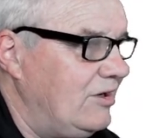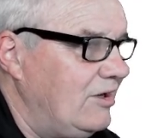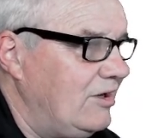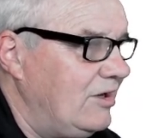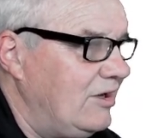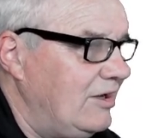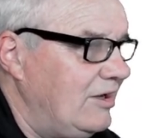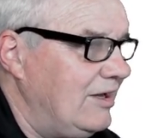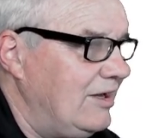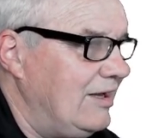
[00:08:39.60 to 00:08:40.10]

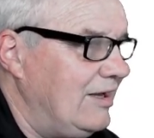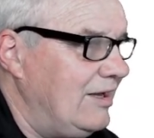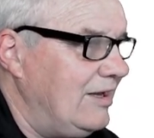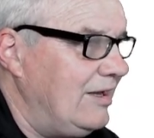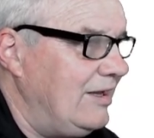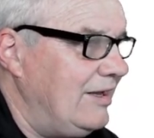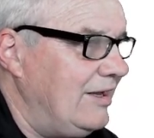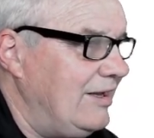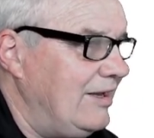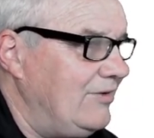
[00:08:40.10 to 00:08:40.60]

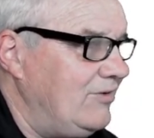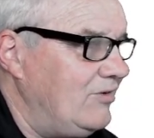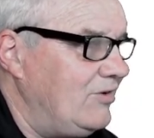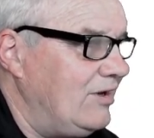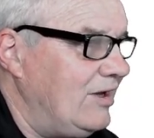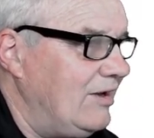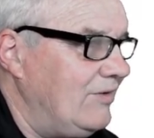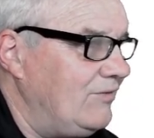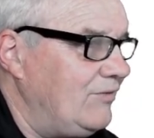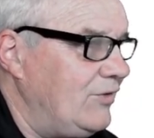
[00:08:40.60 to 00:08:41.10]

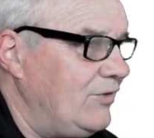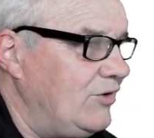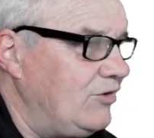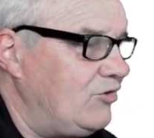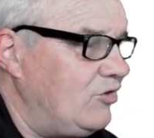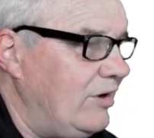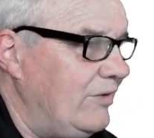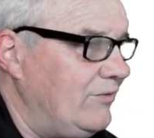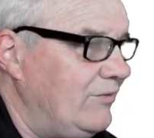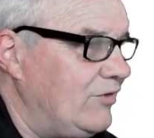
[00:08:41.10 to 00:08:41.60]
and for the
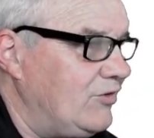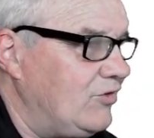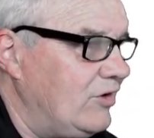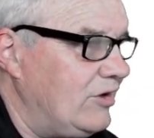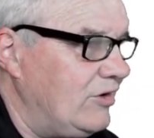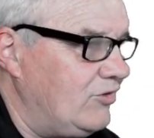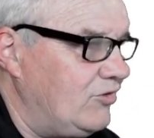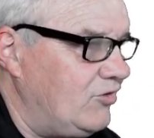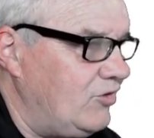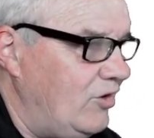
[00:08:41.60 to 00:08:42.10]

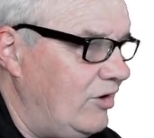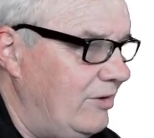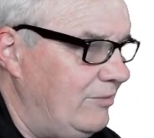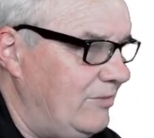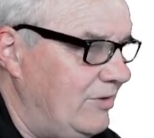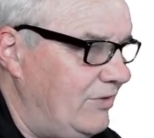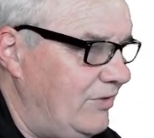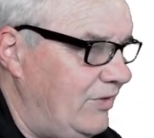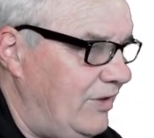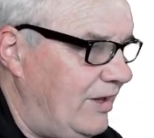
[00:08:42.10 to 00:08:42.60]
Traversing
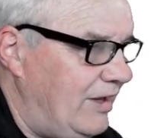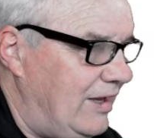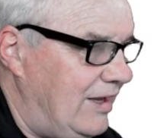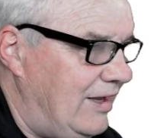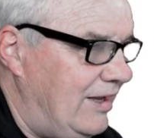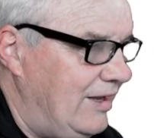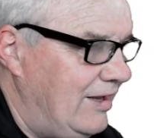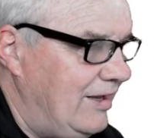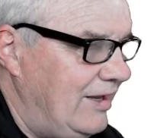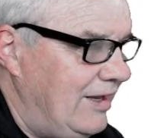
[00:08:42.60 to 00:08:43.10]
assignment
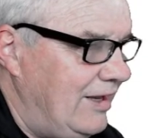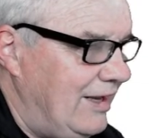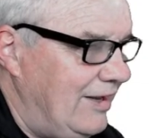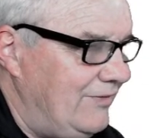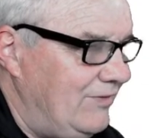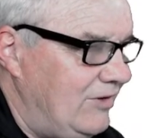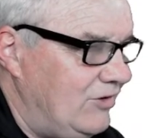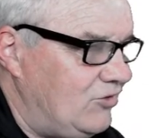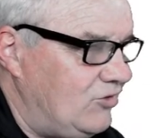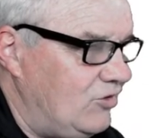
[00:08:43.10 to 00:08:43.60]
there.
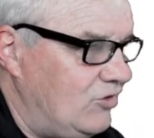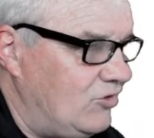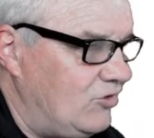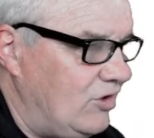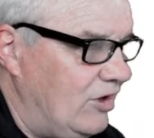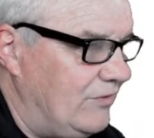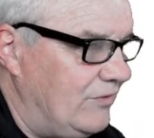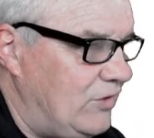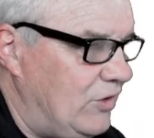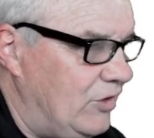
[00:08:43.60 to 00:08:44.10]
And this is,
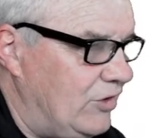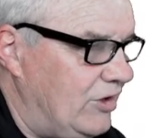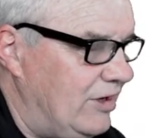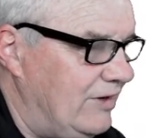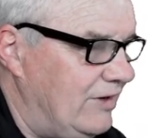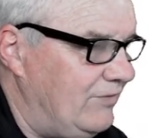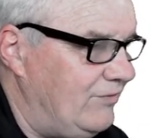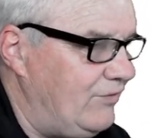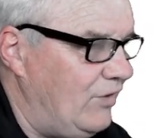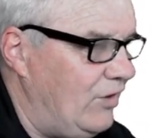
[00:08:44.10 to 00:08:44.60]
I've got
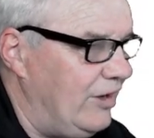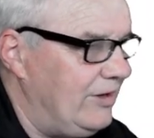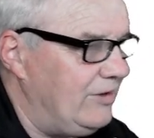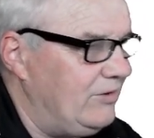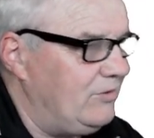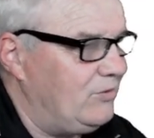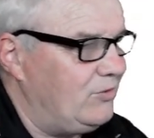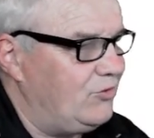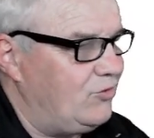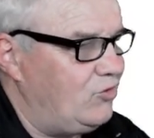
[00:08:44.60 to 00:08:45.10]
a
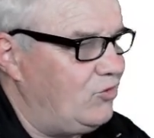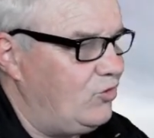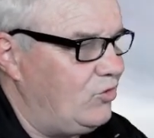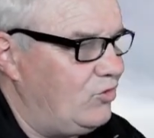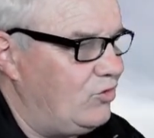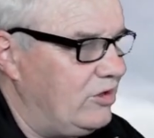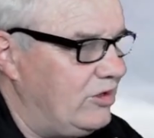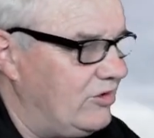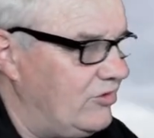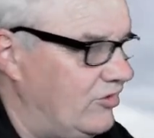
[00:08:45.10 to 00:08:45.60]
final
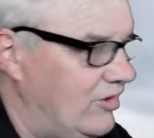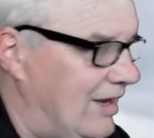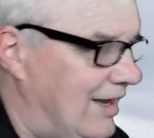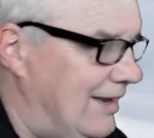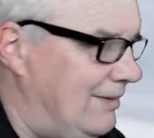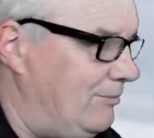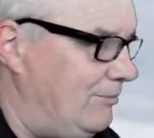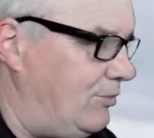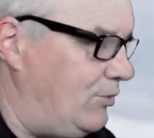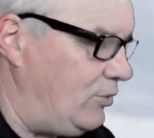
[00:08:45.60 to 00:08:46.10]
student
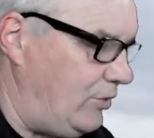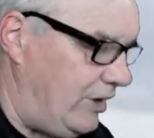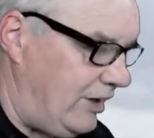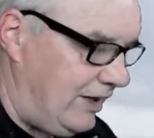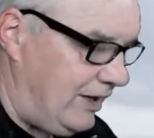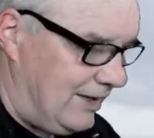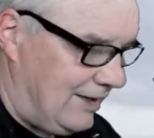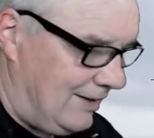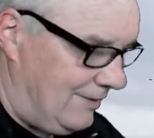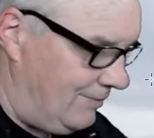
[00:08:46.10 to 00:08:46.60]
example
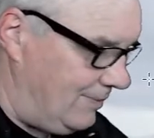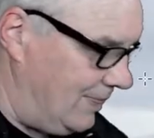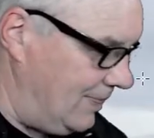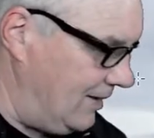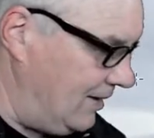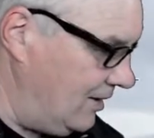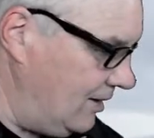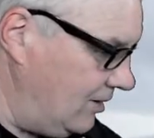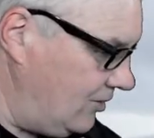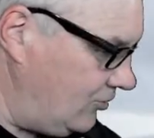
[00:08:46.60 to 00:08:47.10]
here.
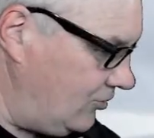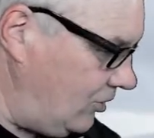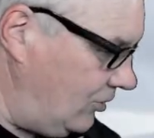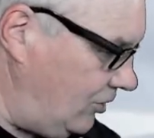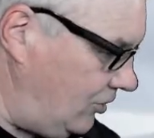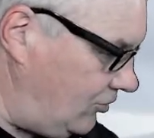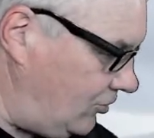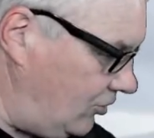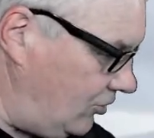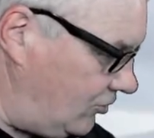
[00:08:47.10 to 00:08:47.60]
So
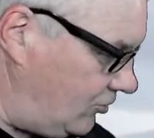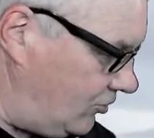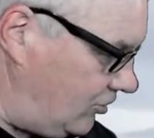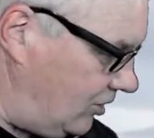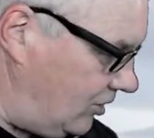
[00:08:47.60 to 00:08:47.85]
this is